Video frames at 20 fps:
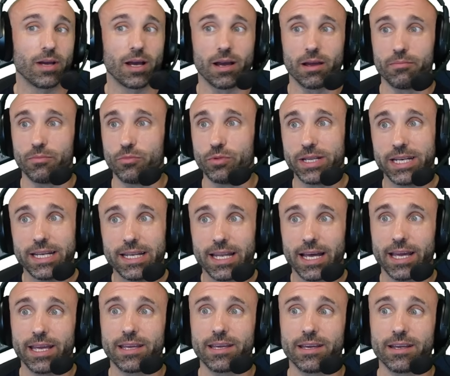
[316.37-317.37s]
I'm really
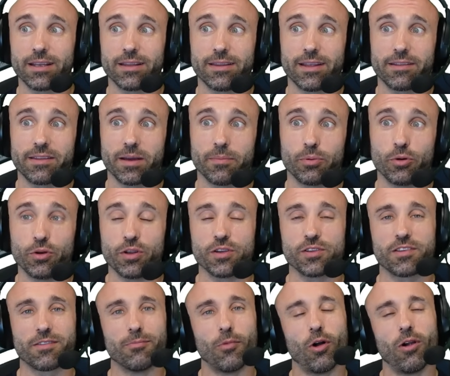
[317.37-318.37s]
liking that they're putting
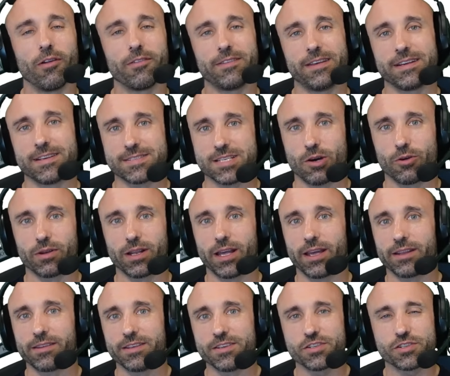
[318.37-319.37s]
small things out
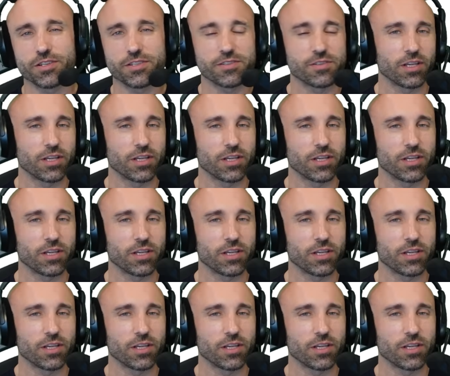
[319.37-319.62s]
like this just